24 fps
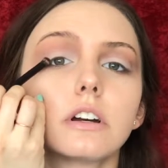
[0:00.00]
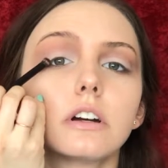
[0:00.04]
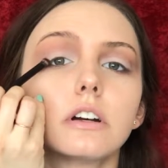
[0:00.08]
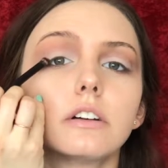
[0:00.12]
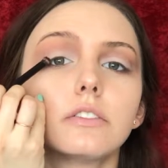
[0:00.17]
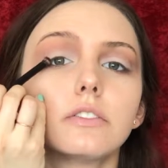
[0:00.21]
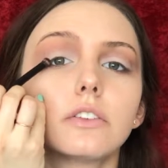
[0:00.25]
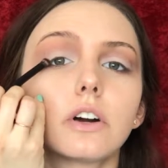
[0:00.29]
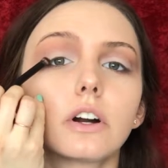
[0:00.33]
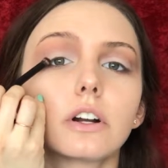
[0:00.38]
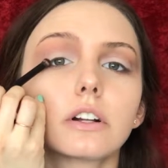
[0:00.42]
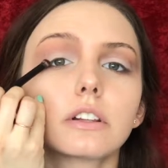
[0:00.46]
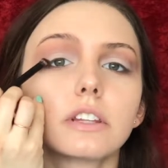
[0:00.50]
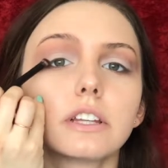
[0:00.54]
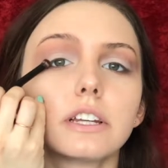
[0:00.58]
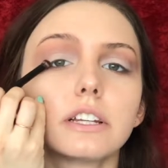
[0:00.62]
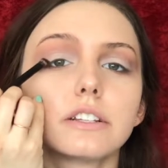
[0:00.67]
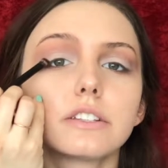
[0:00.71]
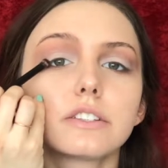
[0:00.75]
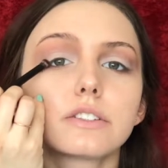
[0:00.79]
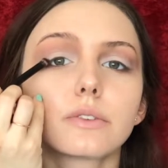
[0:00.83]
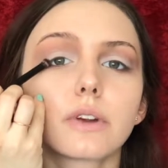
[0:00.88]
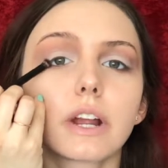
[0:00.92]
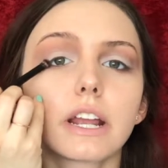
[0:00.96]
of our
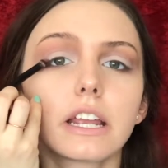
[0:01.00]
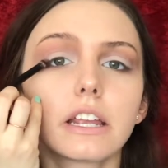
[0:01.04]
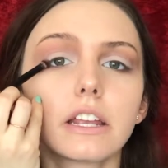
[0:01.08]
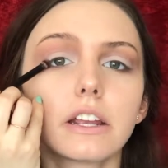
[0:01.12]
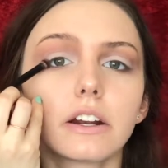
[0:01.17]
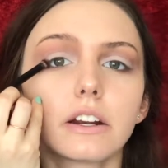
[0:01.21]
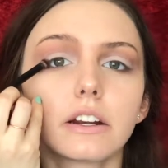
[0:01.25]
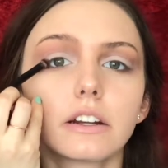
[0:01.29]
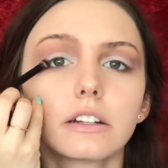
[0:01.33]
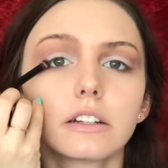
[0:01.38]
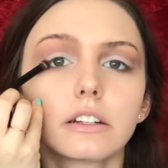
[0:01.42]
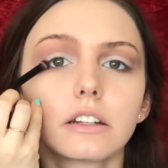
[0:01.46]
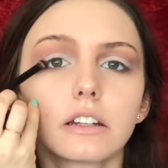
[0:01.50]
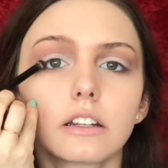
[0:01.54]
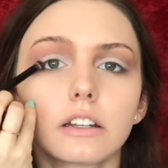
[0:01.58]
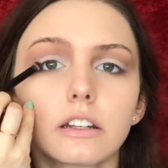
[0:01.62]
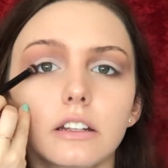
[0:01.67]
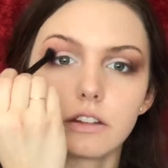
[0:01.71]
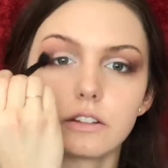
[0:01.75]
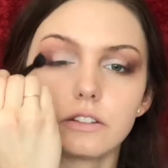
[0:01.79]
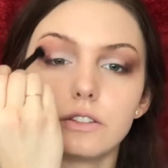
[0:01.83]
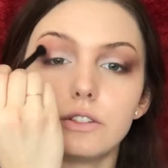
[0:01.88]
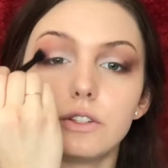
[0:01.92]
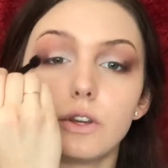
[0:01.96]
lids right here.
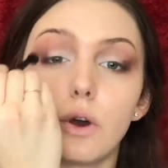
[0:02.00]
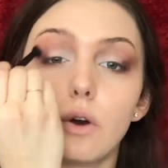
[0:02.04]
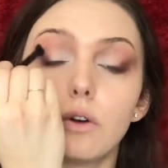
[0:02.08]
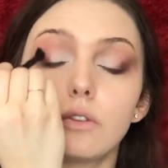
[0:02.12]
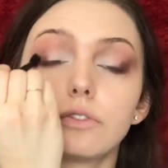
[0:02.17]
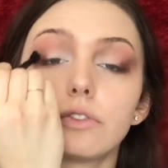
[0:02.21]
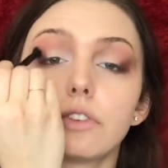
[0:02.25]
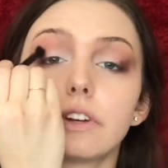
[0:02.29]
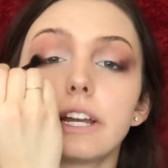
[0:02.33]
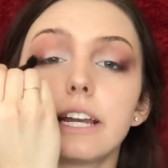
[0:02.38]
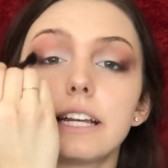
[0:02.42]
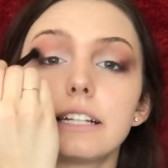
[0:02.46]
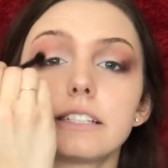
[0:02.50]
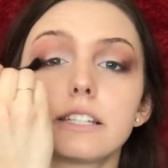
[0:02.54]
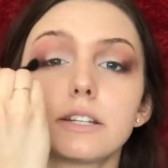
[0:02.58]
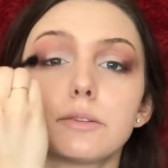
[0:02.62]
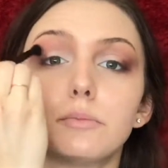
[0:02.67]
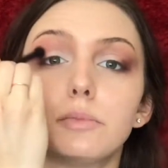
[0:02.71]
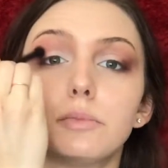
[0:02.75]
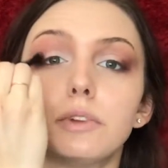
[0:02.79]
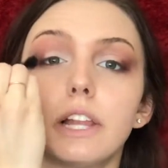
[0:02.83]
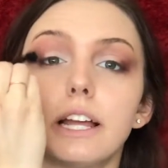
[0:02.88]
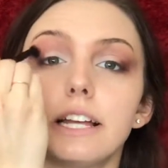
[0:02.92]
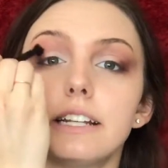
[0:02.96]
Don't forget to
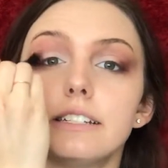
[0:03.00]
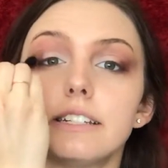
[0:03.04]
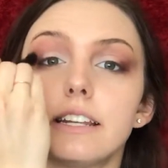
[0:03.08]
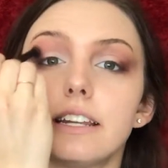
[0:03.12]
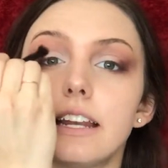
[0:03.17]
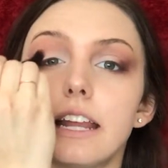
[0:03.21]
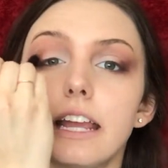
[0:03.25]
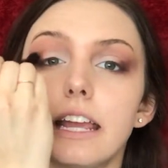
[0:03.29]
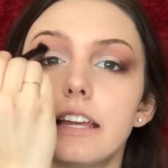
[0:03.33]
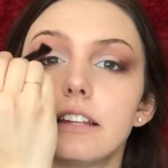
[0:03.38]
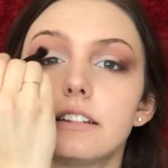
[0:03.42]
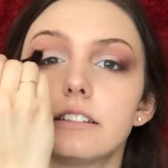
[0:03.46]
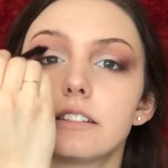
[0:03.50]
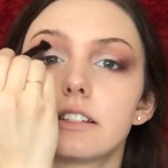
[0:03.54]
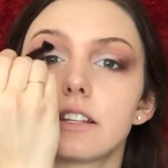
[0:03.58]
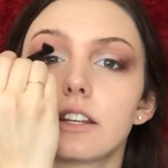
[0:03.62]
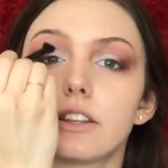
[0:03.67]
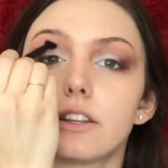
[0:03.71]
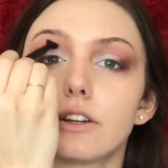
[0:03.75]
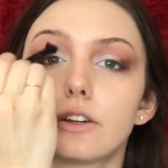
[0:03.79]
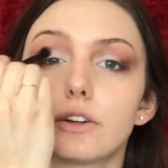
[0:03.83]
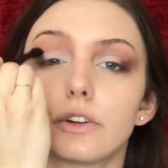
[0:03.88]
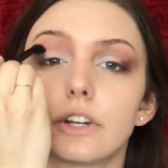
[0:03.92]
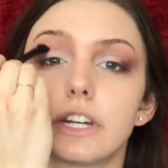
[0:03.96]
blend it into
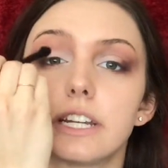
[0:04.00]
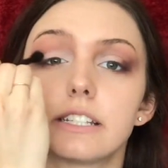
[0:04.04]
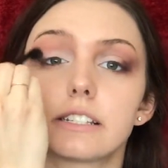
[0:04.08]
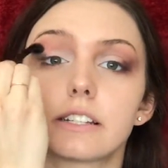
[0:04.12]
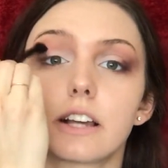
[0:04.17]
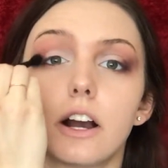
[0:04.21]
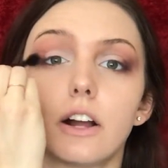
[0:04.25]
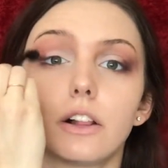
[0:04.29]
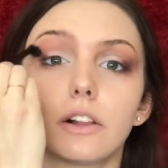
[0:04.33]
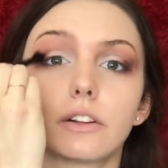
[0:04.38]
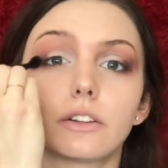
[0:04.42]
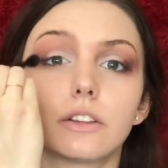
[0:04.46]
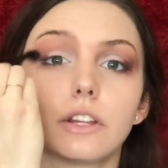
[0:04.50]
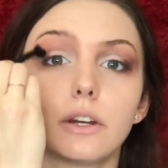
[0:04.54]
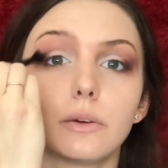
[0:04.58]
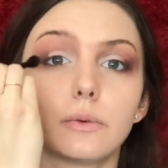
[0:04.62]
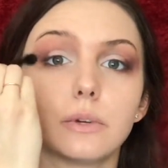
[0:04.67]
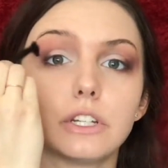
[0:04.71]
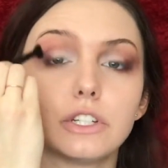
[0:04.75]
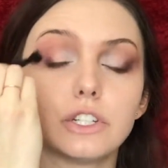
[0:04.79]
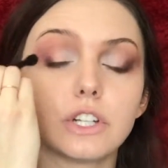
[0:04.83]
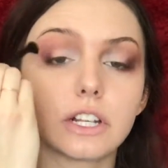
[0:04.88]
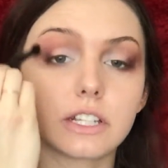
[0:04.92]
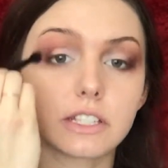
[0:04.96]
the crease color that
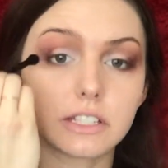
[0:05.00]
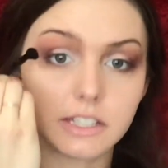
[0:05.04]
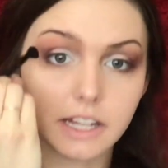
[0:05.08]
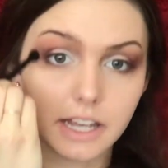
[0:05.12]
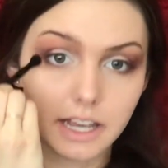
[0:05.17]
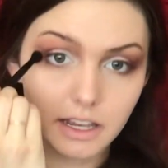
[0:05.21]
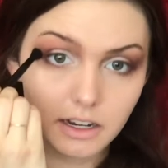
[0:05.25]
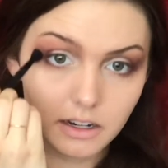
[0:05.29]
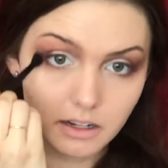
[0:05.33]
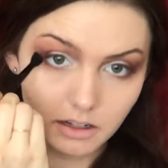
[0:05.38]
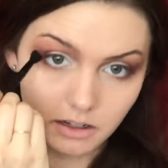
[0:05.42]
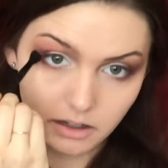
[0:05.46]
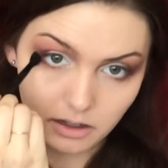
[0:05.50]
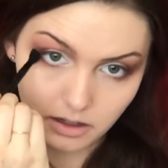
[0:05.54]
we just did,